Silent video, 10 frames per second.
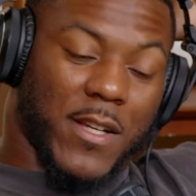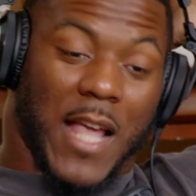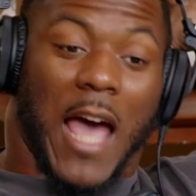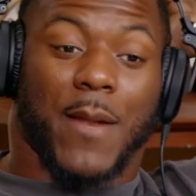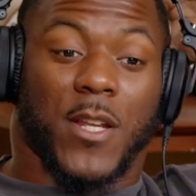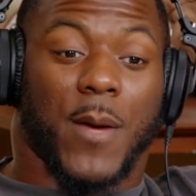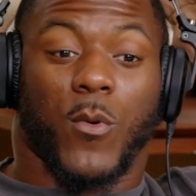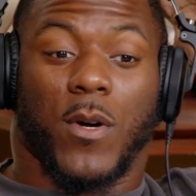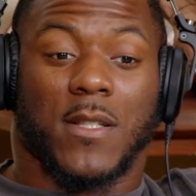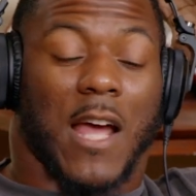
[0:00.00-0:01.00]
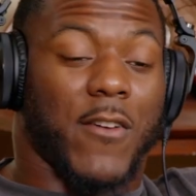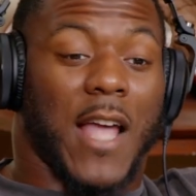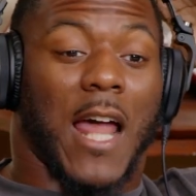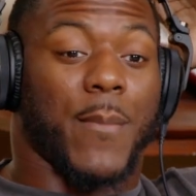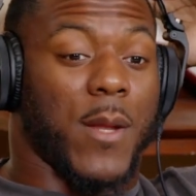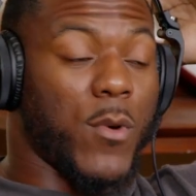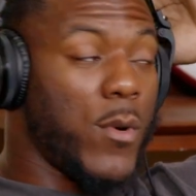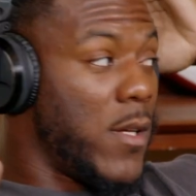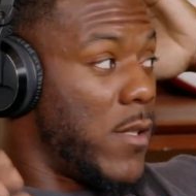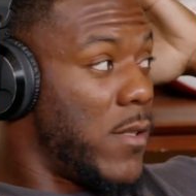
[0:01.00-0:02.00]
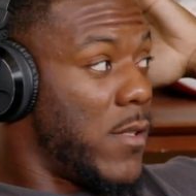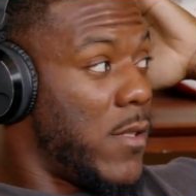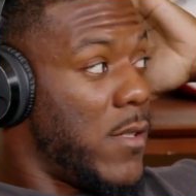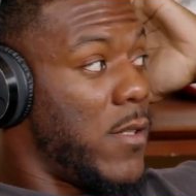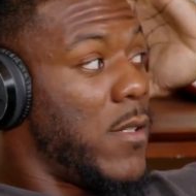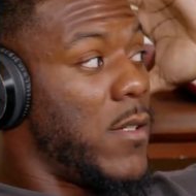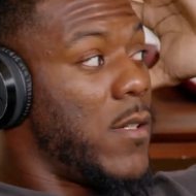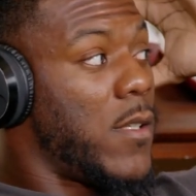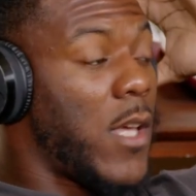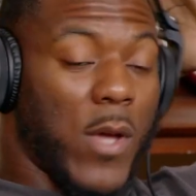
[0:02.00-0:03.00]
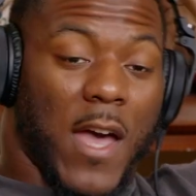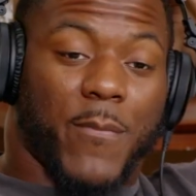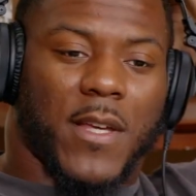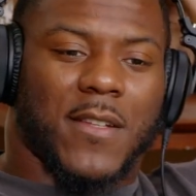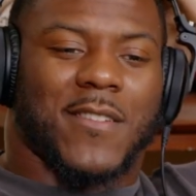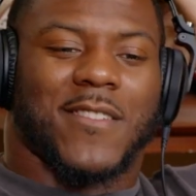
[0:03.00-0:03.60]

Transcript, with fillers: I like got Ja'Marr. Y'all, y'all have played CD. Yeah, we have played.